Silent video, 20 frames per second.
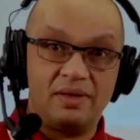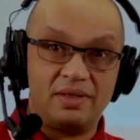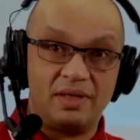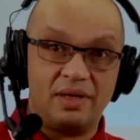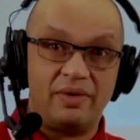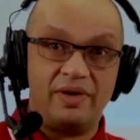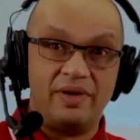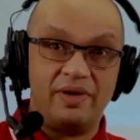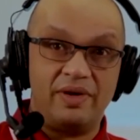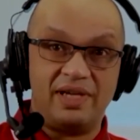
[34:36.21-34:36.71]

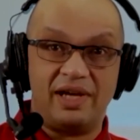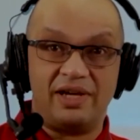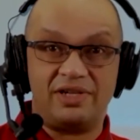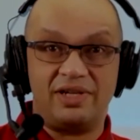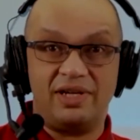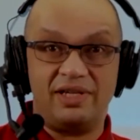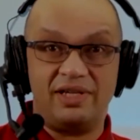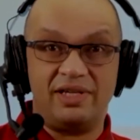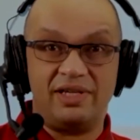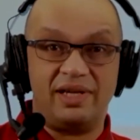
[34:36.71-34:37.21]
So it's
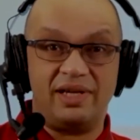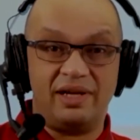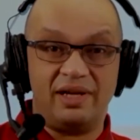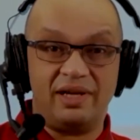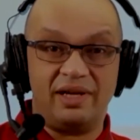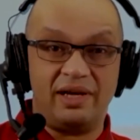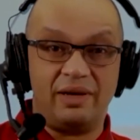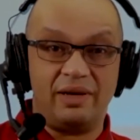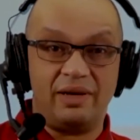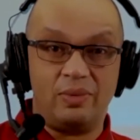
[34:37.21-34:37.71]
actually saying,
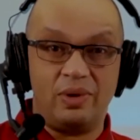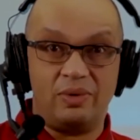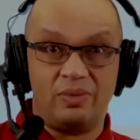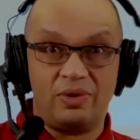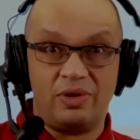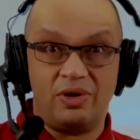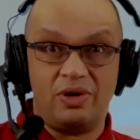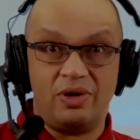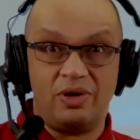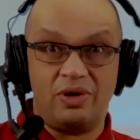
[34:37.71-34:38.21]
okay, well,
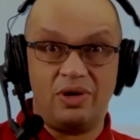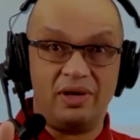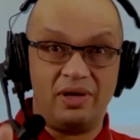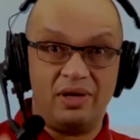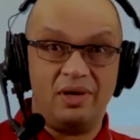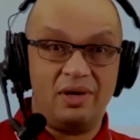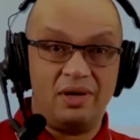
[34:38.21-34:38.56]
you can't,